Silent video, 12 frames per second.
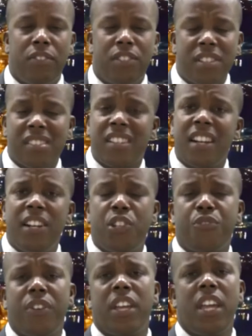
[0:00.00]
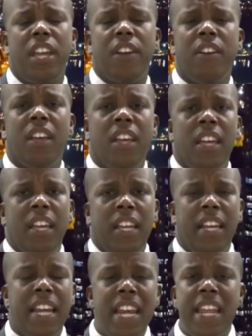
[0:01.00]
This country here
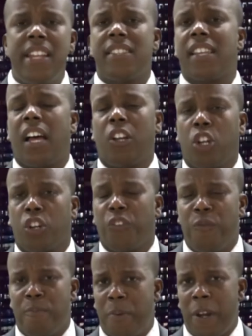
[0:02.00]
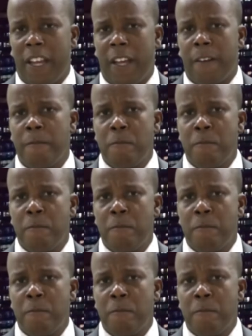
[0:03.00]
needs a lot of prayer,